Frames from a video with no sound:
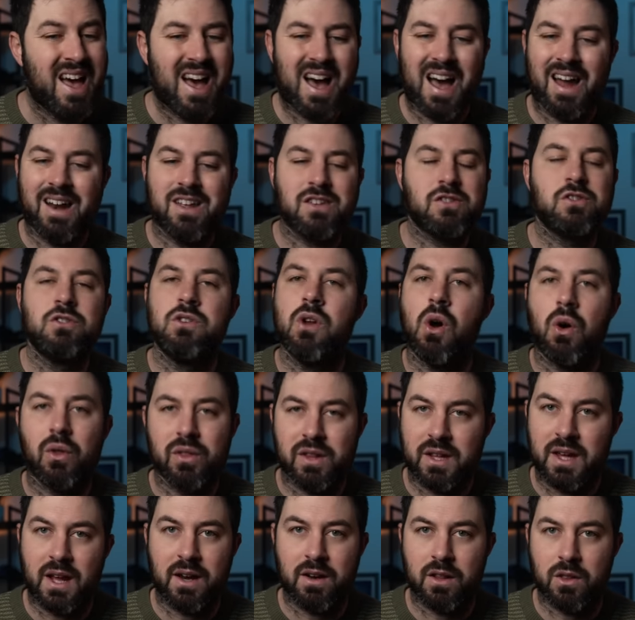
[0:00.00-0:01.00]
And it's not
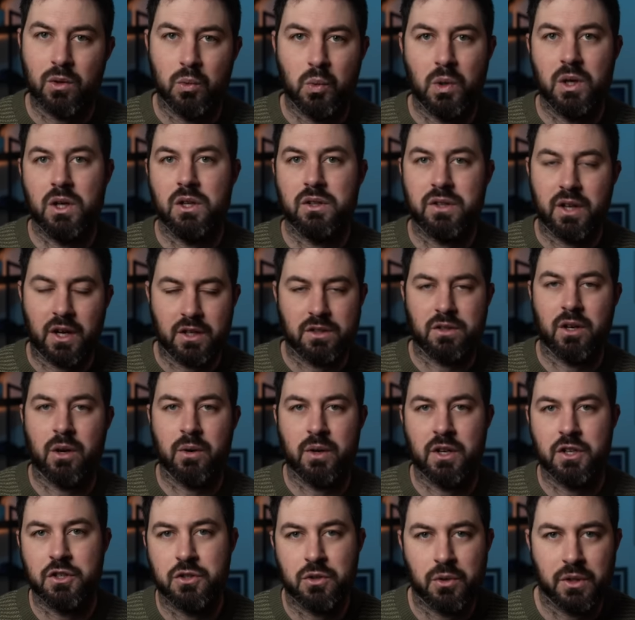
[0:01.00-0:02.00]
the end of the world that I
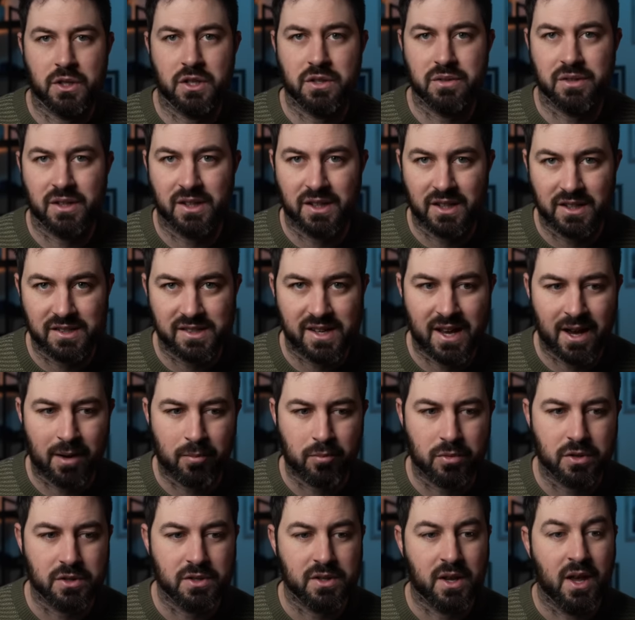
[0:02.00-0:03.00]
don't enjoy using these
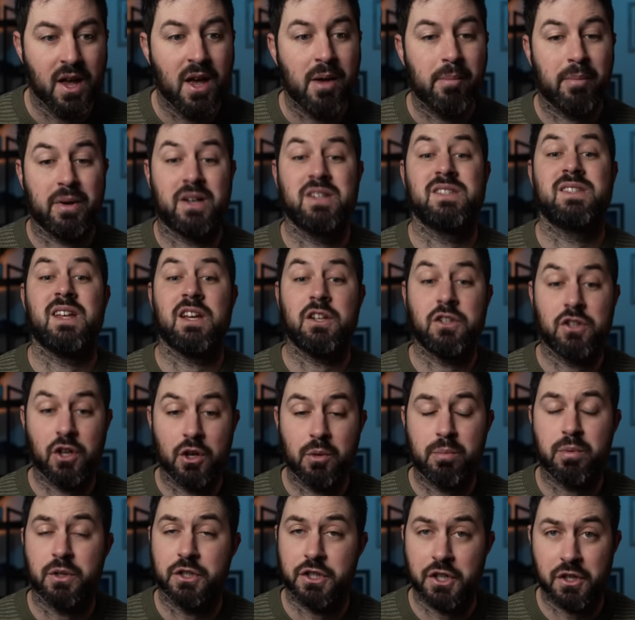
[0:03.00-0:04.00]
cameras, because they do
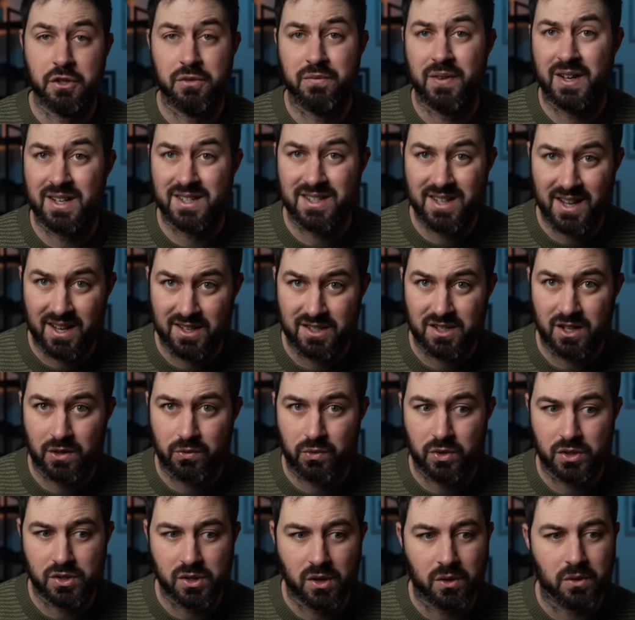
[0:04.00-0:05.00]
produce fantastic
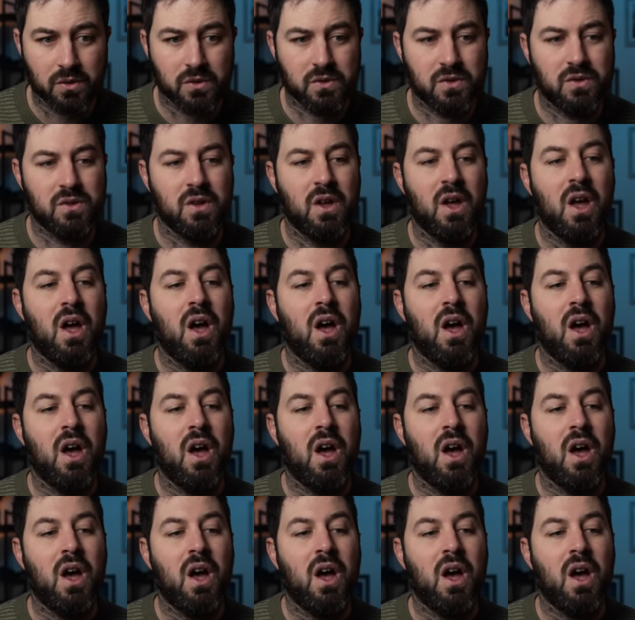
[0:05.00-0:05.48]
results.